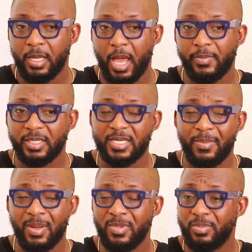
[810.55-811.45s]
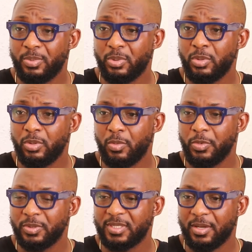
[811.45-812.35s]
I'm the type, people who know
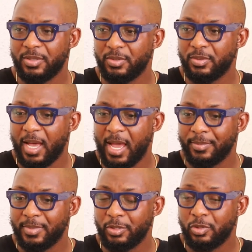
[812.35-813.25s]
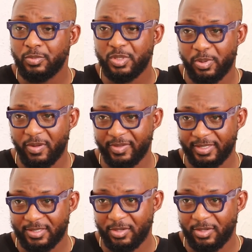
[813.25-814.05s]
me will tell you I'm the doom's prophet,